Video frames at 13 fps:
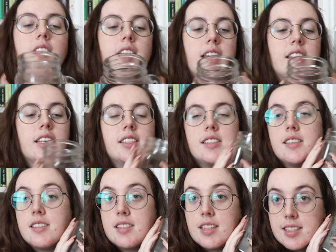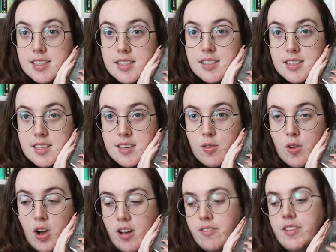Like this is, this is the new
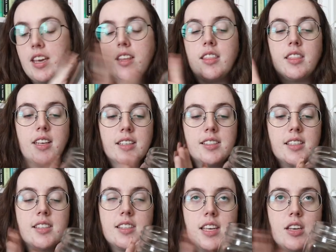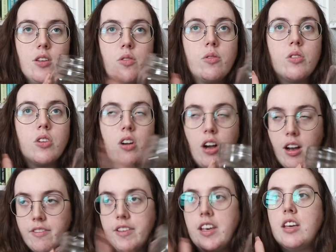coffee. This is the new
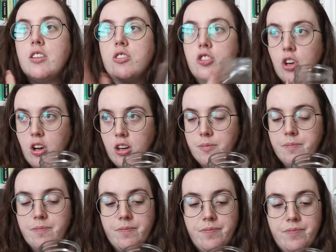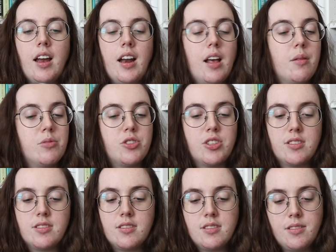coffee jar. And I'm
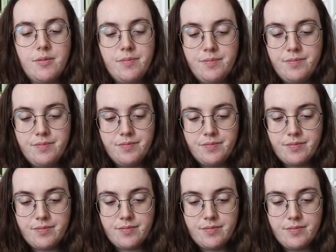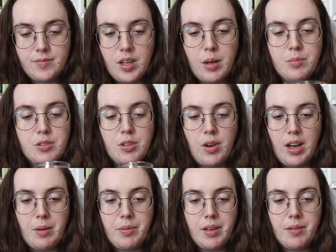just, I'm so
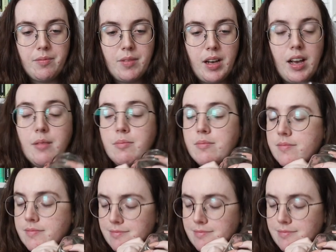happy. I'm